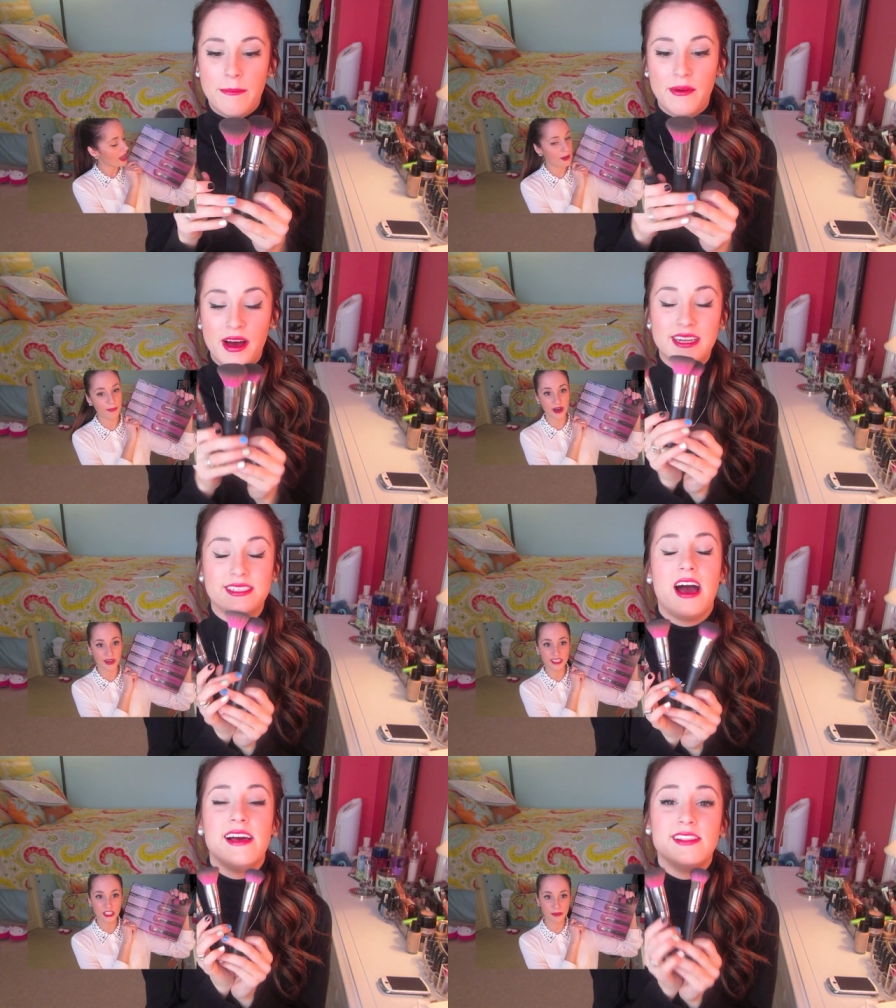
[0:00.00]

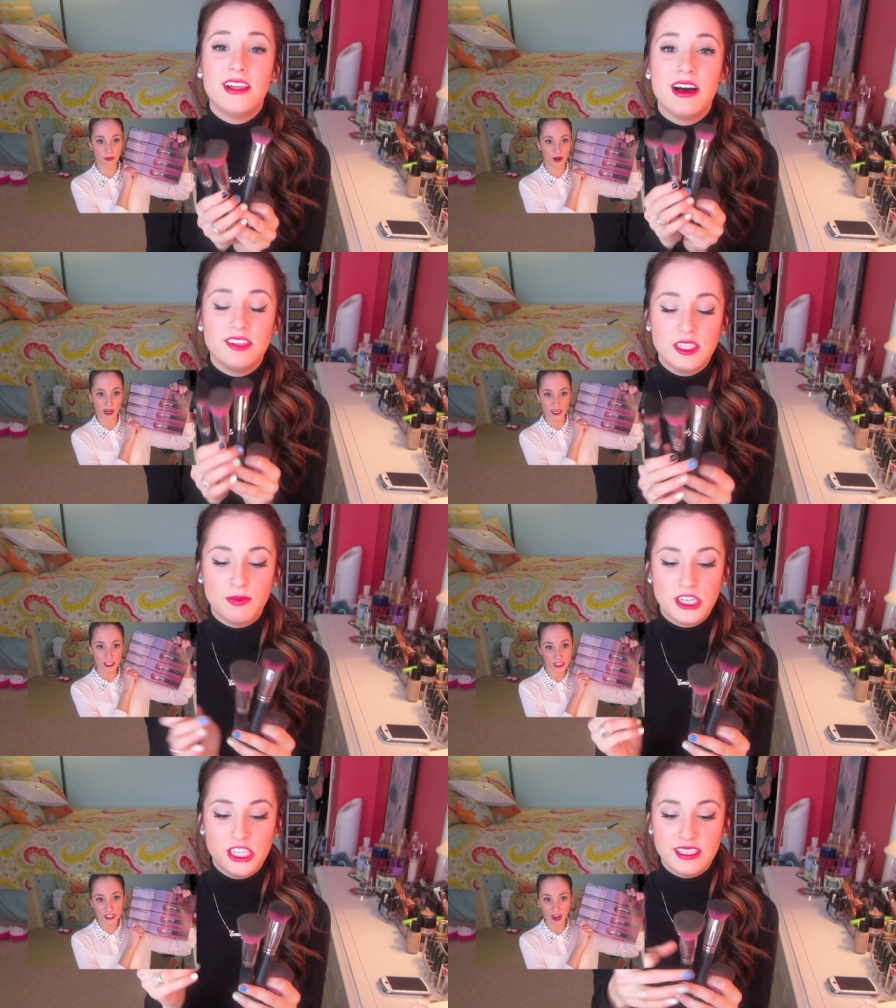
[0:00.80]
But I love these
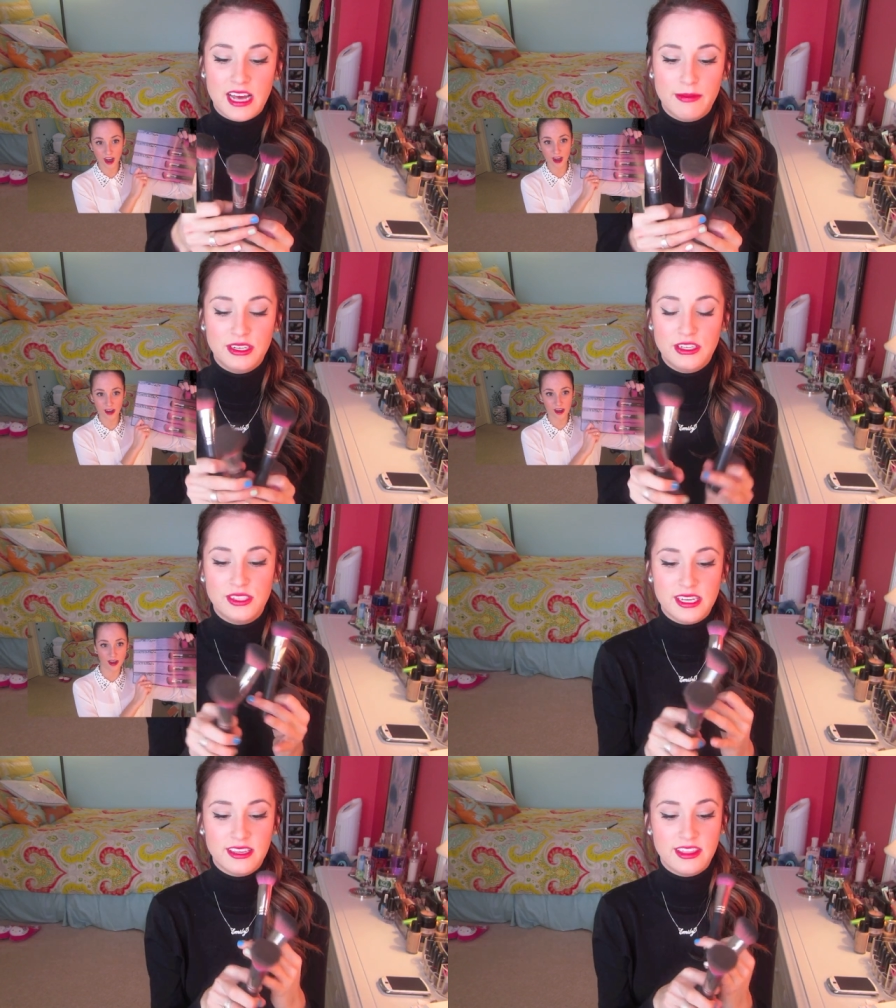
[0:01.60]
brushes. I've been
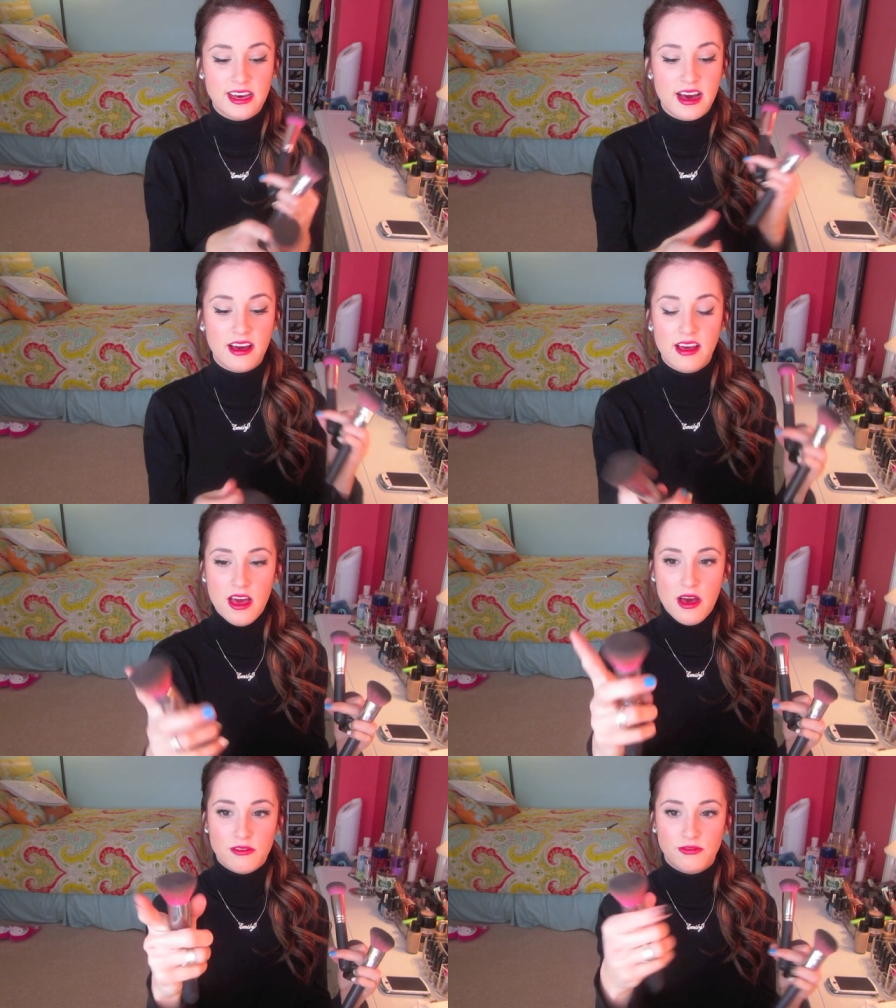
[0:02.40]
using the
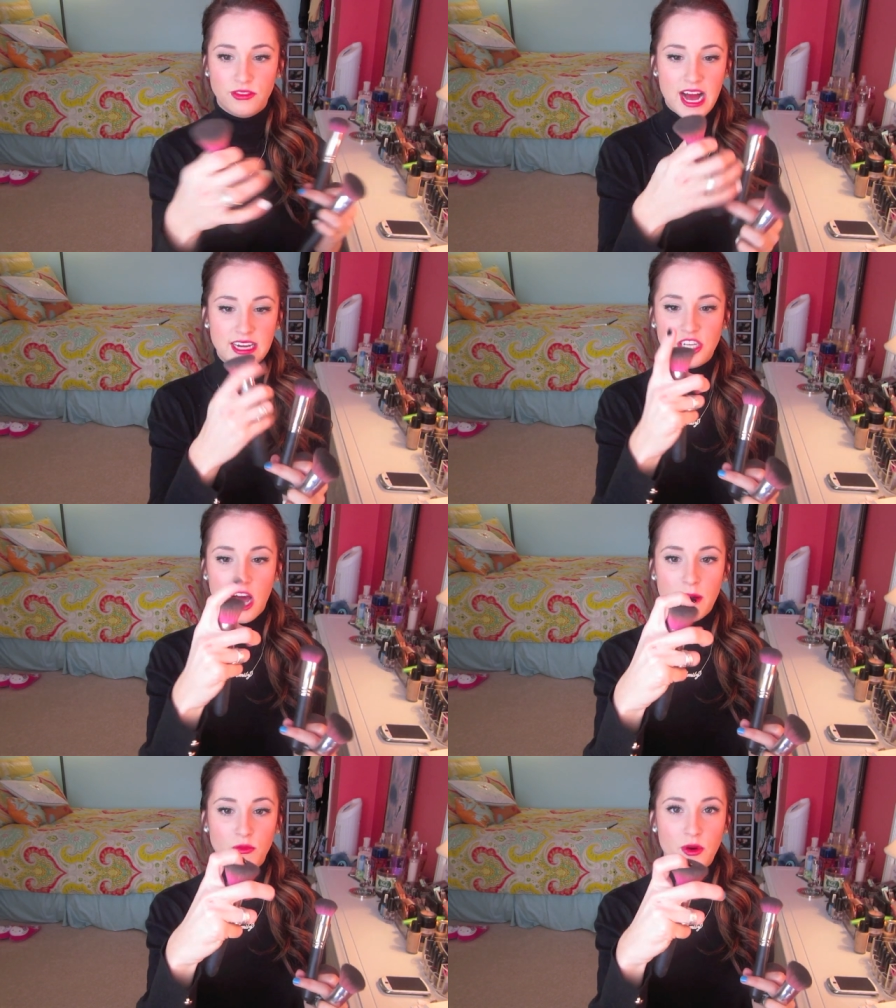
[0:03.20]
flat
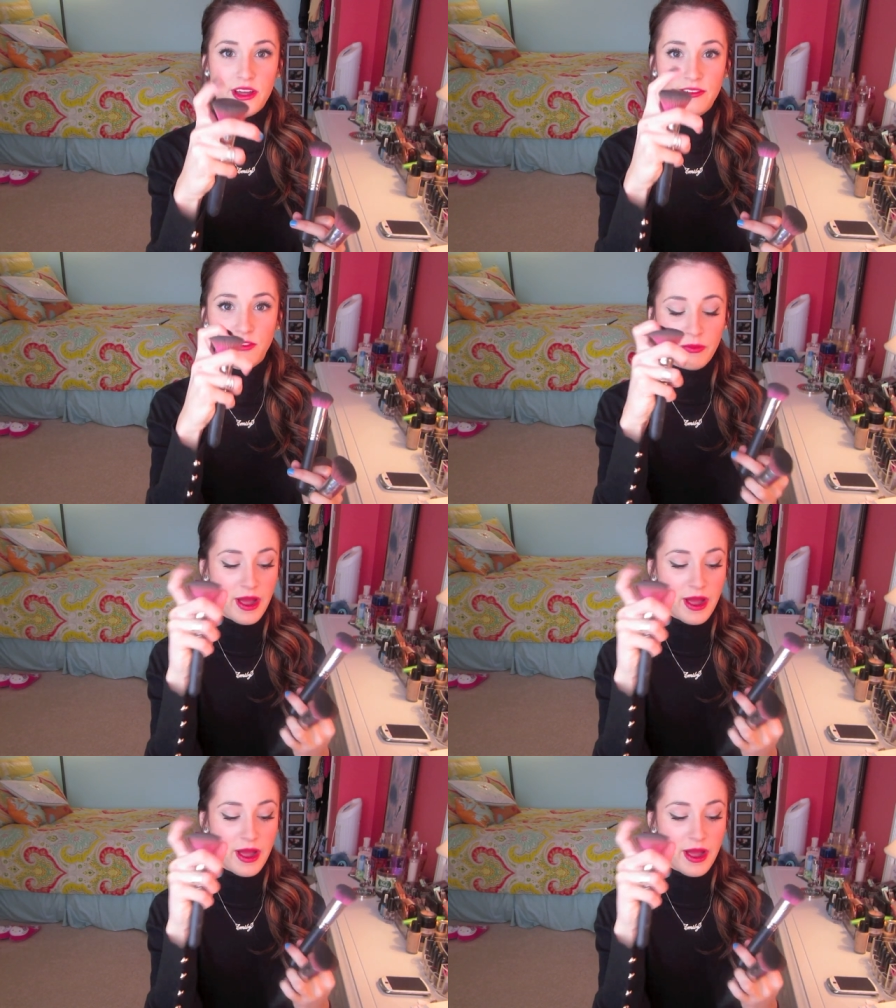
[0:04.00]
top one for